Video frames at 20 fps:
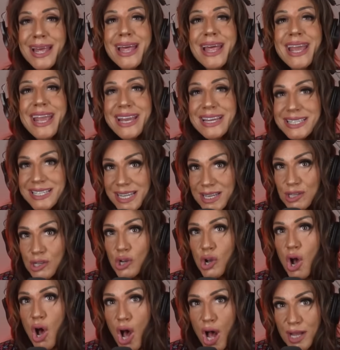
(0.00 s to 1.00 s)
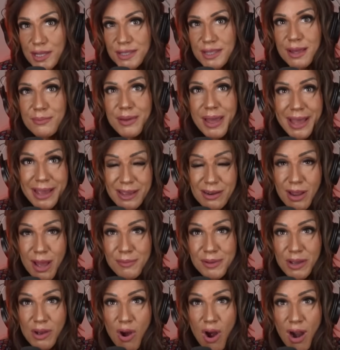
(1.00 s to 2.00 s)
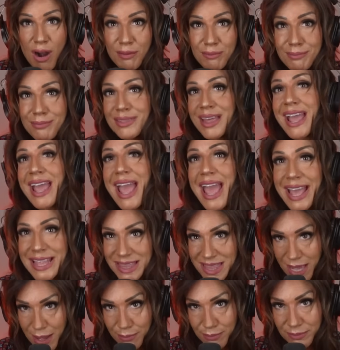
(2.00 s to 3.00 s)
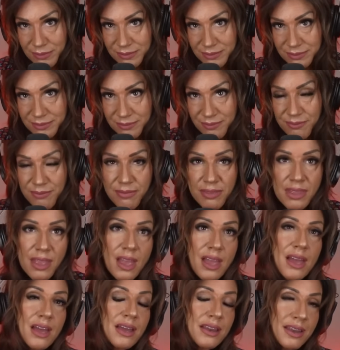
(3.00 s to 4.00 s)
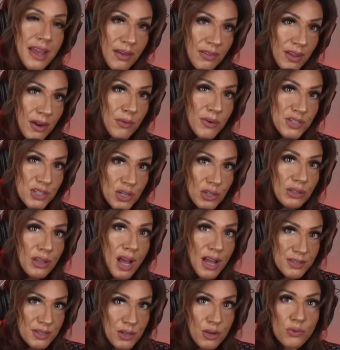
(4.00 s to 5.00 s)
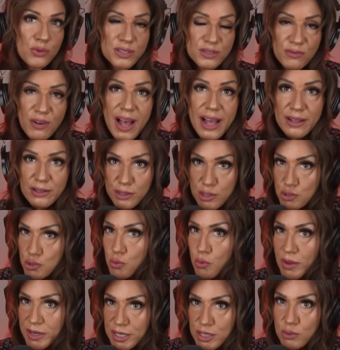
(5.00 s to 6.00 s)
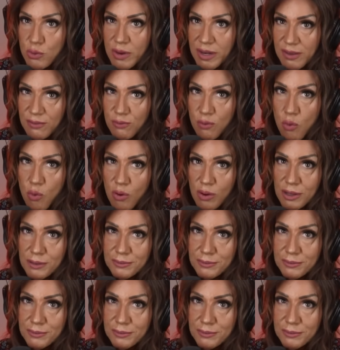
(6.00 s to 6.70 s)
it didn't cause them economic harm. They ate them. Now, the original lawsuit was filed in 2024,